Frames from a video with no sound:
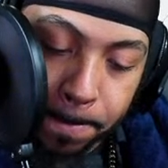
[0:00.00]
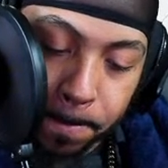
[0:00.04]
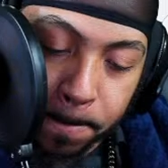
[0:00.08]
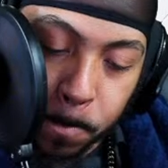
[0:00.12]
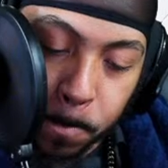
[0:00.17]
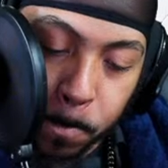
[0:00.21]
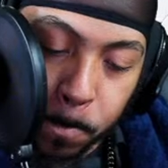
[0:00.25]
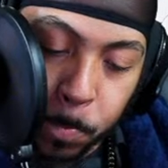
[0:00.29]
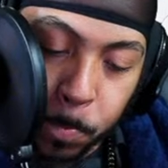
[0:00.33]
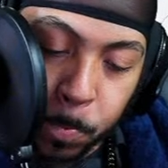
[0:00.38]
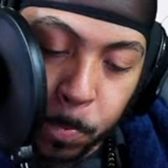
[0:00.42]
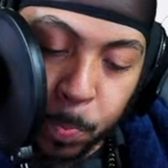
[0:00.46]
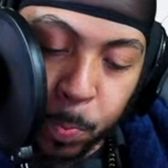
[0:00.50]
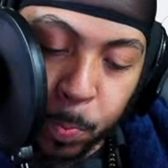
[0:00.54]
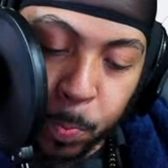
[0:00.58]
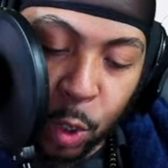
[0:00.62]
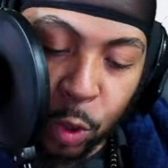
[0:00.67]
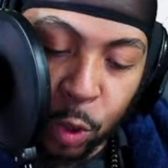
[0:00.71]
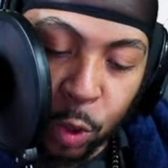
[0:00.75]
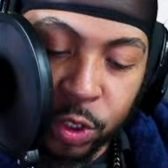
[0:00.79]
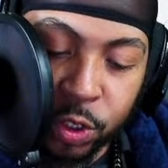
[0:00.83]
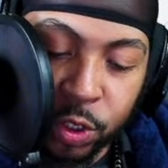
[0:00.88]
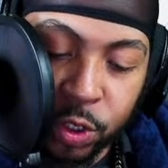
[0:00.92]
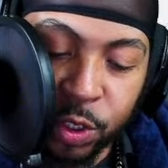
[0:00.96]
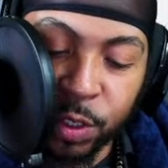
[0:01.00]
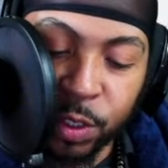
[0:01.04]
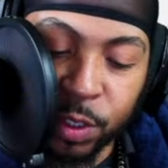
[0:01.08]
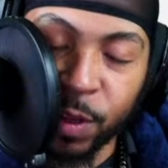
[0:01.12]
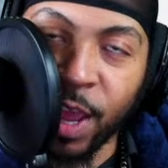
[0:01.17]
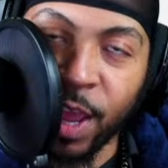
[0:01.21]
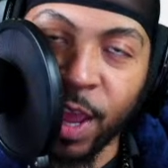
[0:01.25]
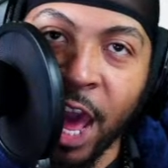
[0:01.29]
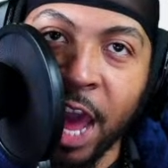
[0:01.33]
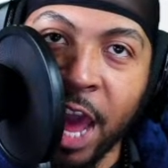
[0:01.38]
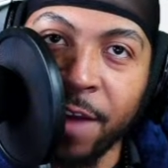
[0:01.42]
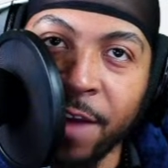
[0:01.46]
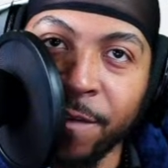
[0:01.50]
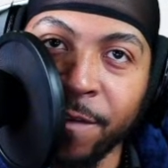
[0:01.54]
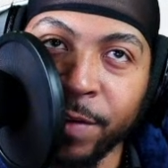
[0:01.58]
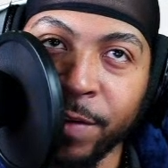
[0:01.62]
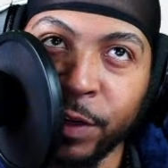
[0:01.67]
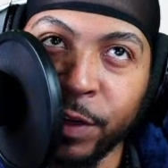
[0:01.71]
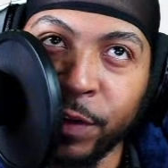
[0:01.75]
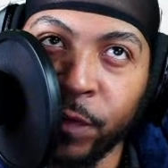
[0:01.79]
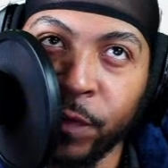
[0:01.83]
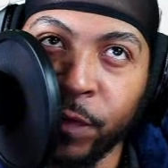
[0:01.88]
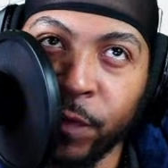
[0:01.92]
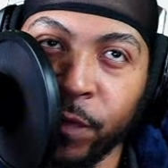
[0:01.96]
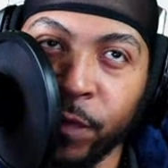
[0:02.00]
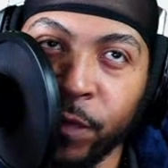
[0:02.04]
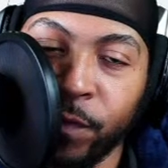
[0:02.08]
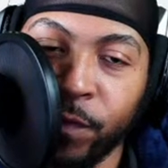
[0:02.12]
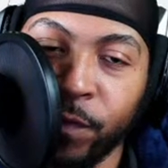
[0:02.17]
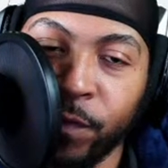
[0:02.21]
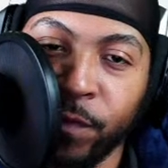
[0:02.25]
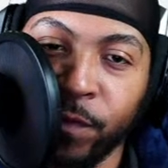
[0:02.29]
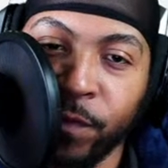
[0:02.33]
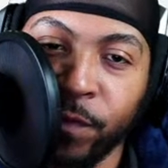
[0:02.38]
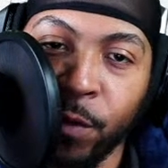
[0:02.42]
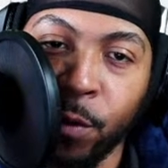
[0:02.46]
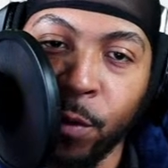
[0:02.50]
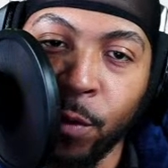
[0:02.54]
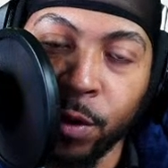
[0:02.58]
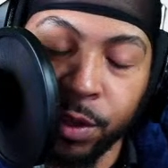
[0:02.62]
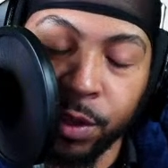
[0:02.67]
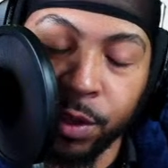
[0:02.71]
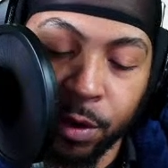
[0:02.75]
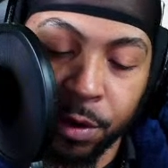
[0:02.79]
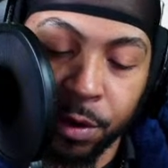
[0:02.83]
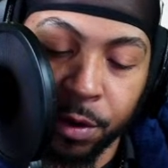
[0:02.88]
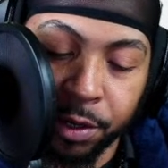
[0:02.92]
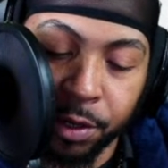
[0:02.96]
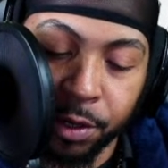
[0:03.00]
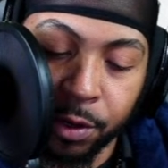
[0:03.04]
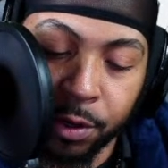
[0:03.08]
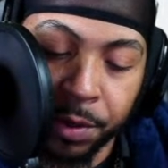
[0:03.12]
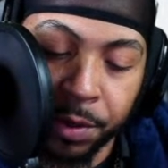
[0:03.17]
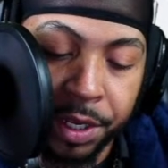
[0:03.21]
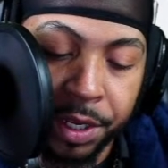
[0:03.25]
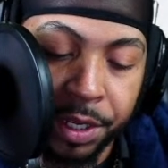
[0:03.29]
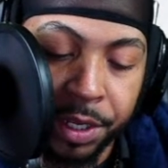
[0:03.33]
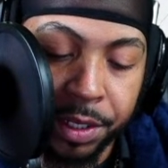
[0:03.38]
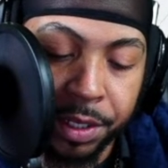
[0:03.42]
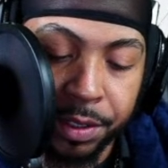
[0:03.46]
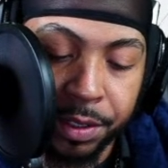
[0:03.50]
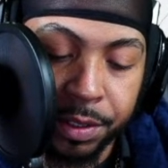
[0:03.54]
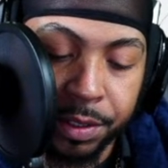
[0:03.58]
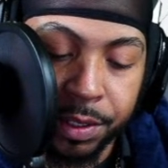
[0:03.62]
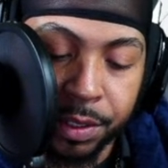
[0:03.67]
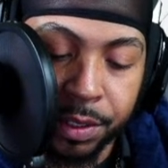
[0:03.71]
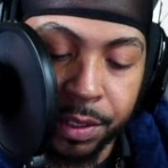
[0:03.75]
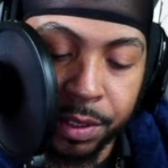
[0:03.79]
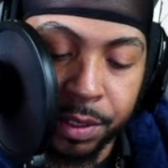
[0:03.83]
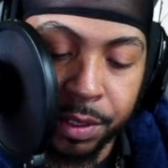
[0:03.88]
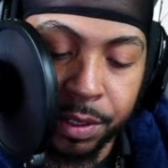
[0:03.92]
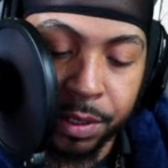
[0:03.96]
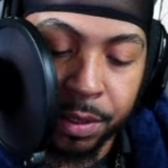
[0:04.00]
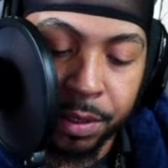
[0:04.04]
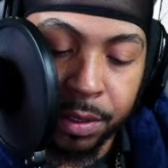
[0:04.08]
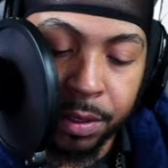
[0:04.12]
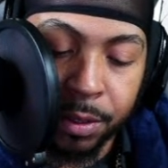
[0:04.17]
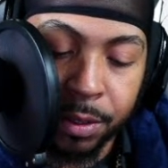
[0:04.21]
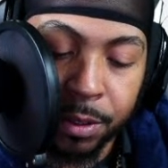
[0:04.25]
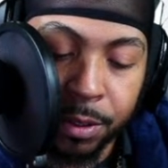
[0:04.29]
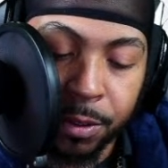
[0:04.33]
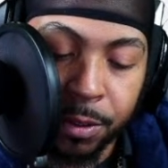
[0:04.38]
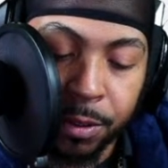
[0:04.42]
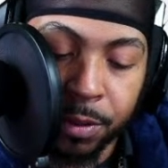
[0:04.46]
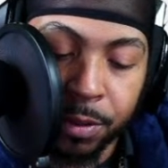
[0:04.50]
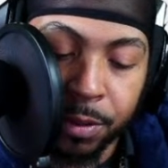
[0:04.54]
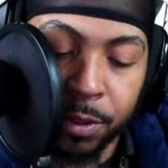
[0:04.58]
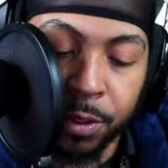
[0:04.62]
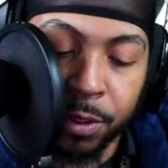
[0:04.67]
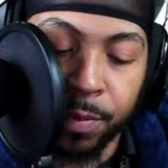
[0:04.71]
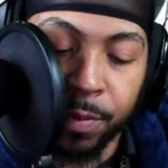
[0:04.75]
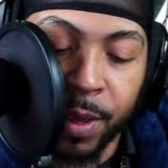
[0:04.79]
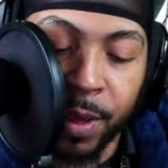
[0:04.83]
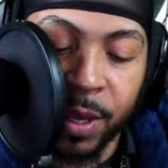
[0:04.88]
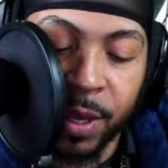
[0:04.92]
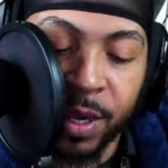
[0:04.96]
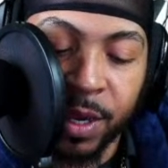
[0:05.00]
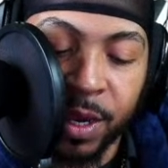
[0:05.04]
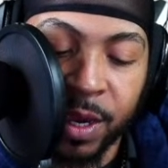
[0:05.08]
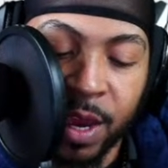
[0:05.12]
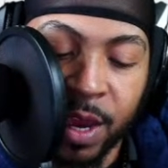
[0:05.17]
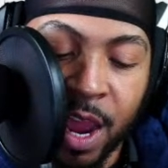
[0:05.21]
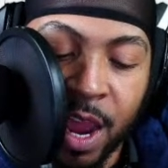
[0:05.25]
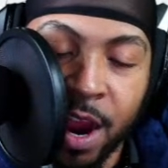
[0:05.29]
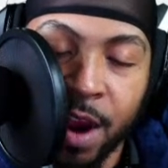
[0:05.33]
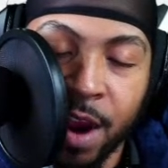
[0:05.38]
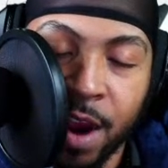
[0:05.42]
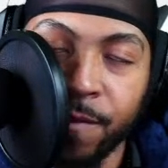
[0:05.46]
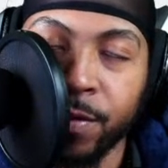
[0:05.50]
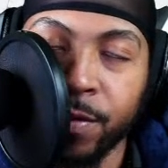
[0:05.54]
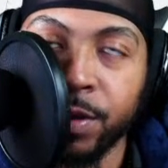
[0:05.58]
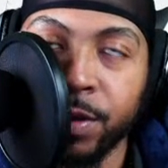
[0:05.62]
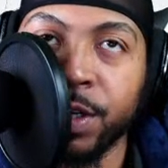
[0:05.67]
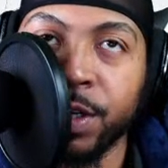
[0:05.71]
most average 4-year degrees, you make an average, and